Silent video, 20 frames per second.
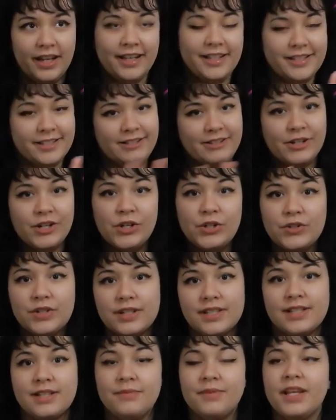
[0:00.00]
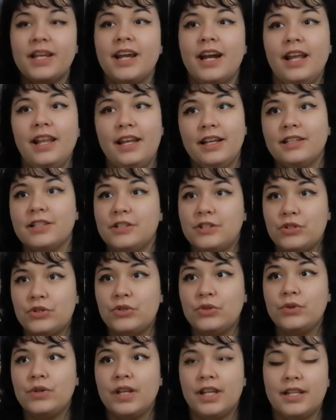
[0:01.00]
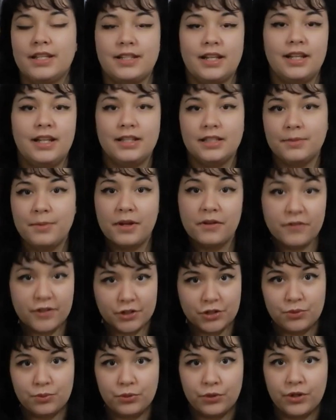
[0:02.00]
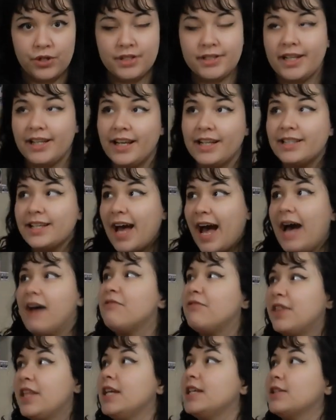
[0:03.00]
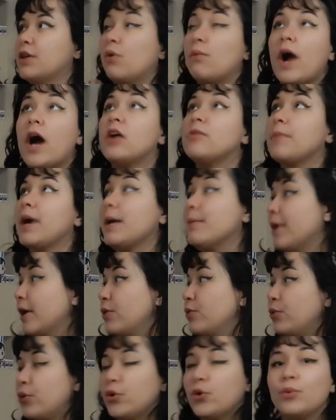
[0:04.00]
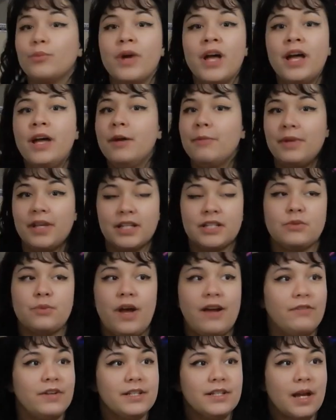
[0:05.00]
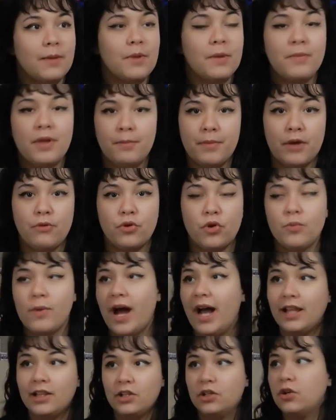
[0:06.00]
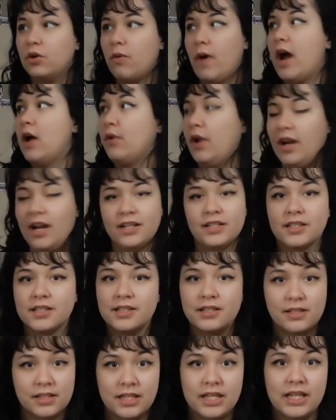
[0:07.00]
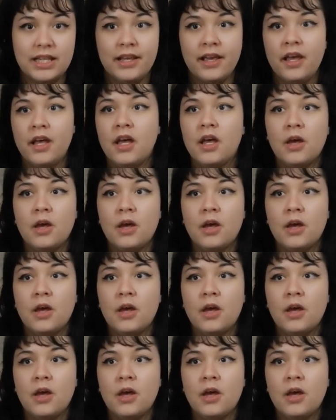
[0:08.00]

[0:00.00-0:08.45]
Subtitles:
Okay, so something I like to do is I like to make vision boards. I like to have things around my bedroom because every time I'm in my room, I look around and I just see